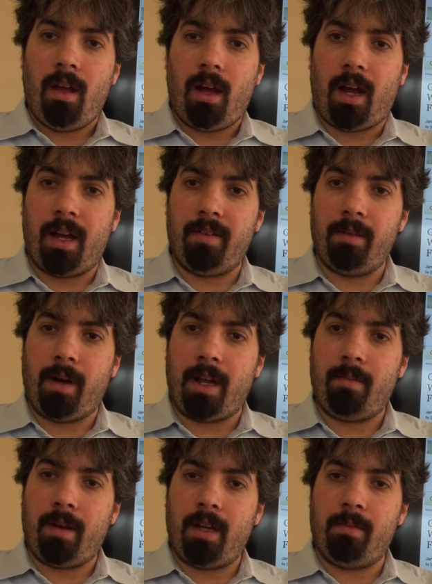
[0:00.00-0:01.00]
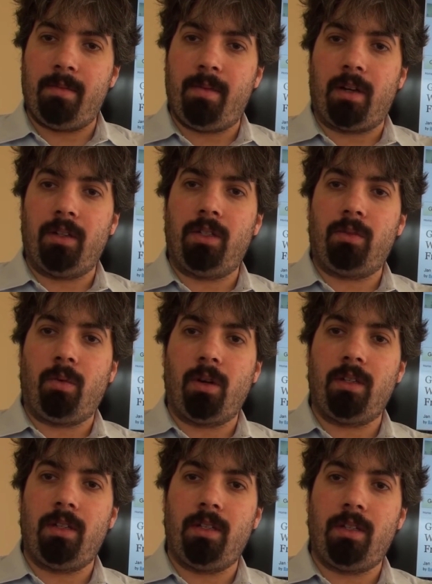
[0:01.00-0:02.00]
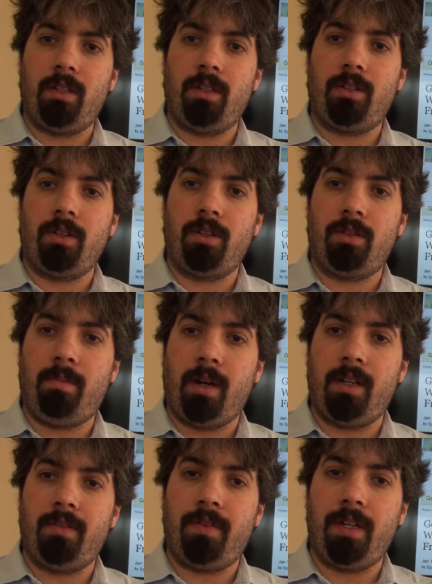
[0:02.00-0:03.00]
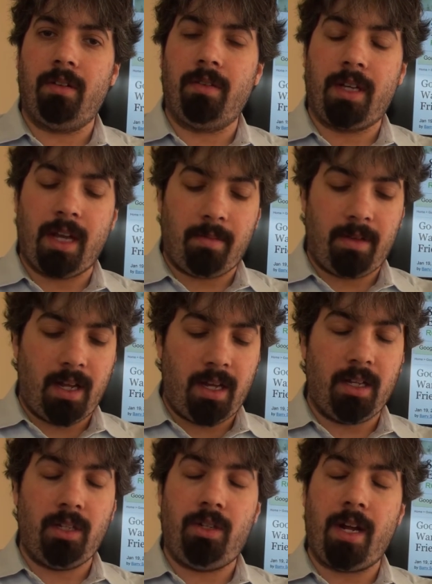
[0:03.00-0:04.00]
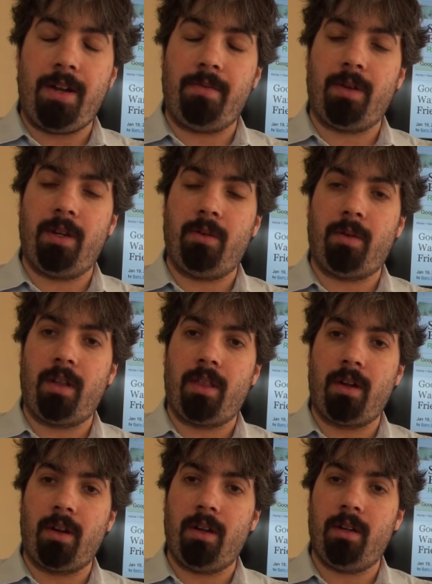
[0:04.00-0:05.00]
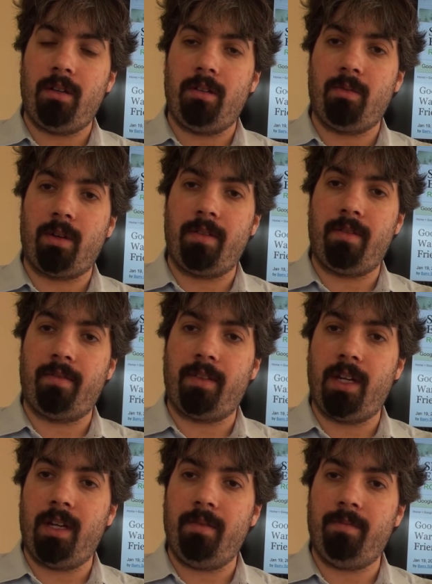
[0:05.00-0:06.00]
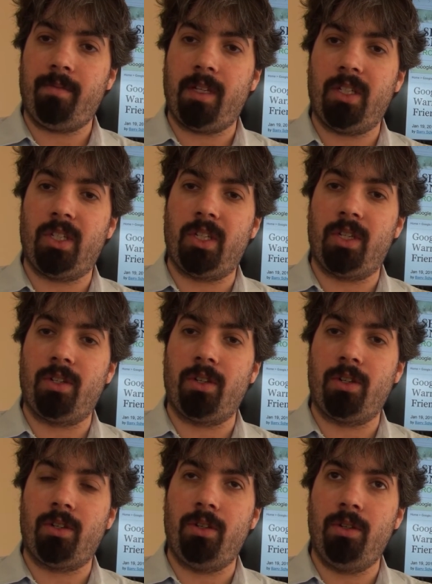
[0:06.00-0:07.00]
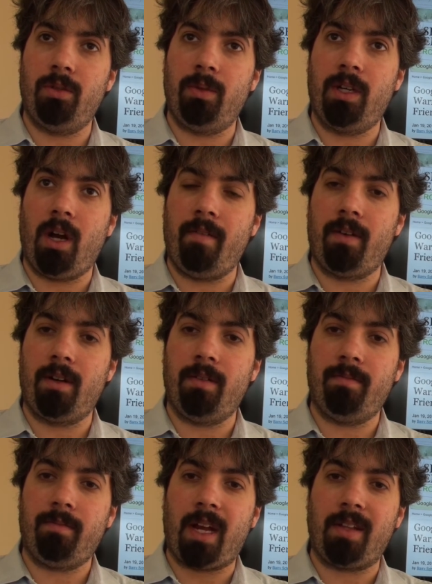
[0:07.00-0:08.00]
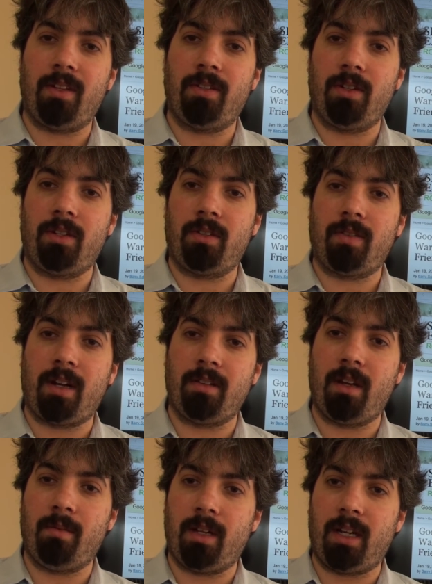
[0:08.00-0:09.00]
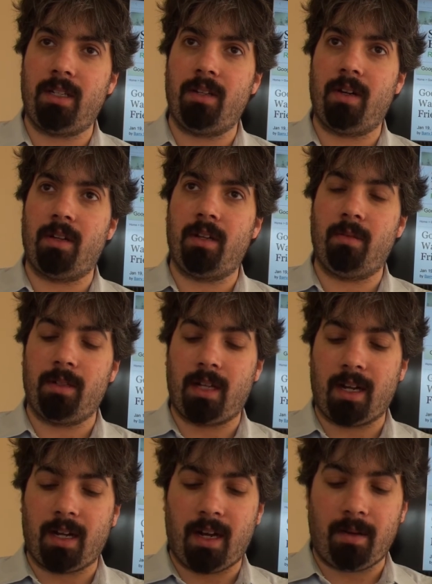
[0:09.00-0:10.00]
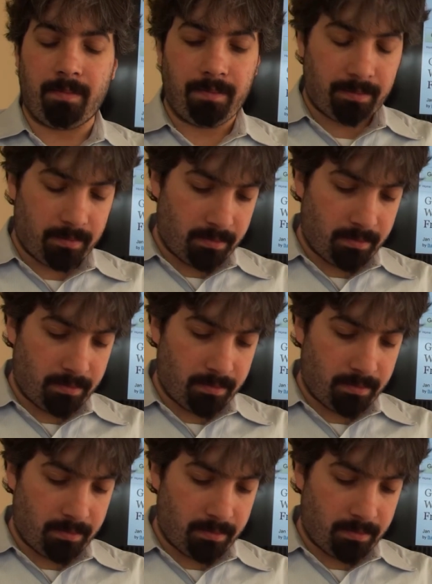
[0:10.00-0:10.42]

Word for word: Hi everybody, my name is Barry Schwartz and this is the Search Buzz video recap. Today is January 23rd, 2015. And this is the search news we covered at the Search Engine Roundtable at seroundtable.com.